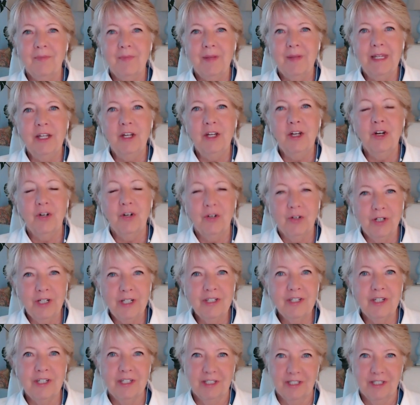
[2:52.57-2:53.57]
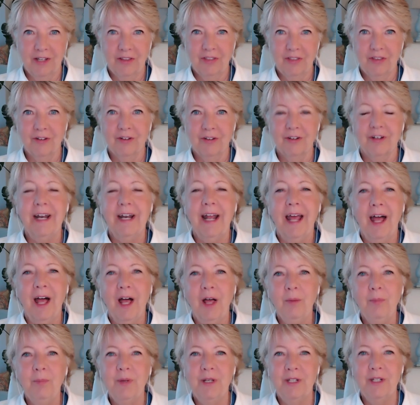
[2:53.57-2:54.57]
encourage each other and
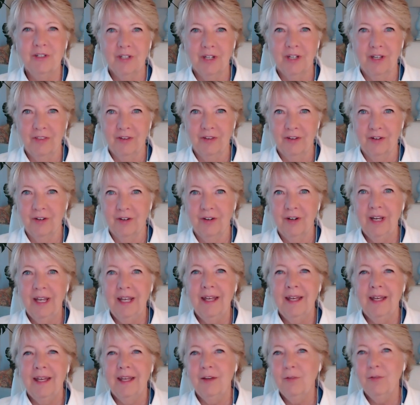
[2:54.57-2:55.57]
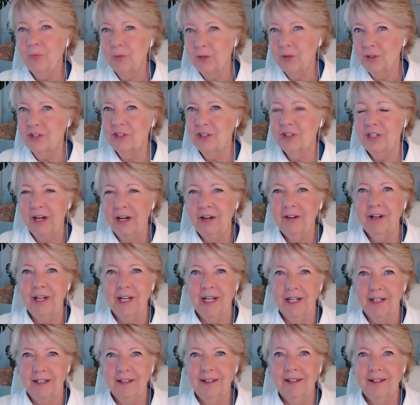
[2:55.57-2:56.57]
help each other if we're
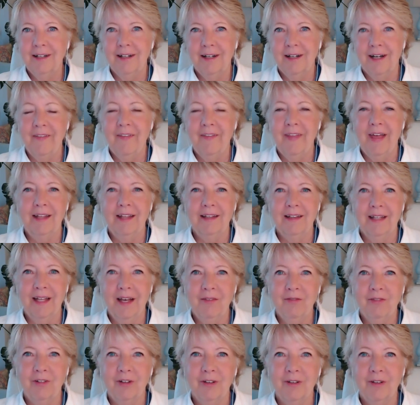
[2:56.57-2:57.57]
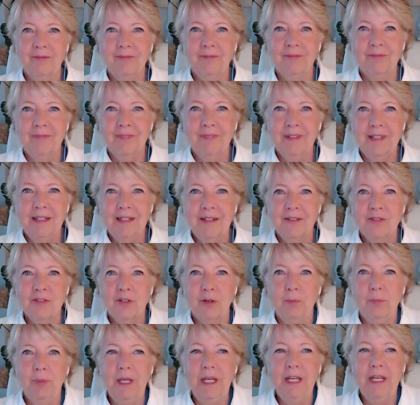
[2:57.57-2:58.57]
sharing on that level. So
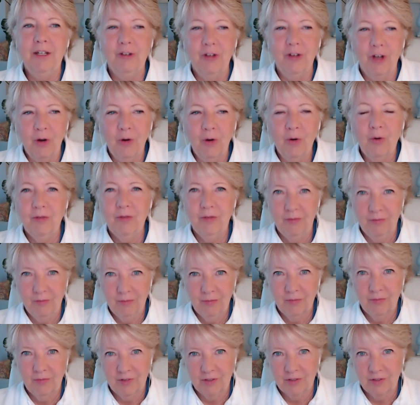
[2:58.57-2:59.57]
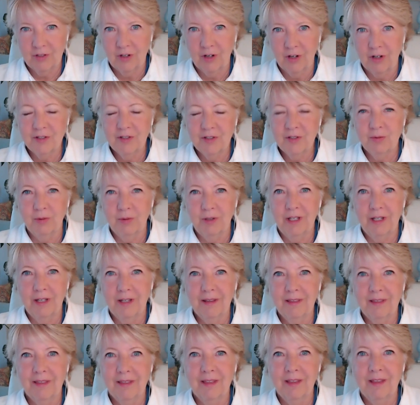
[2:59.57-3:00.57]
being known starts
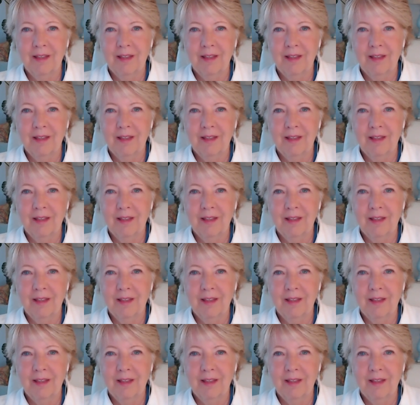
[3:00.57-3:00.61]
with